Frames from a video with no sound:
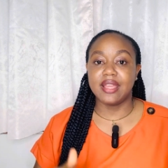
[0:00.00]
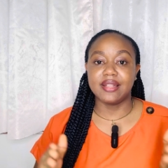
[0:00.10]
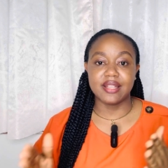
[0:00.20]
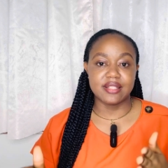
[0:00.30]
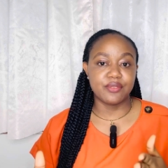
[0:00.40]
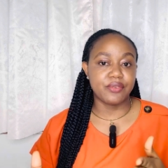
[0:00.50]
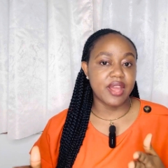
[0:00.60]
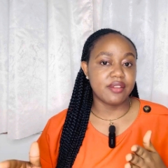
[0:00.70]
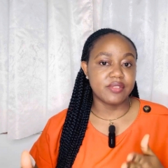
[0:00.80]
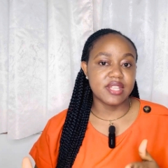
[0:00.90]
a
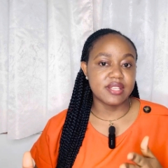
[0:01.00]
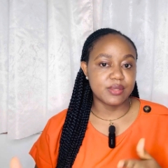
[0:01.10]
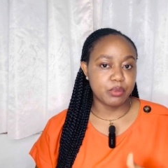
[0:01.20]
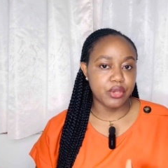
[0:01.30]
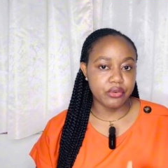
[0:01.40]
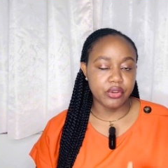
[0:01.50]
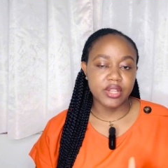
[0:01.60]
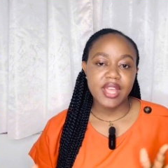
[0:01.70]
35 days period.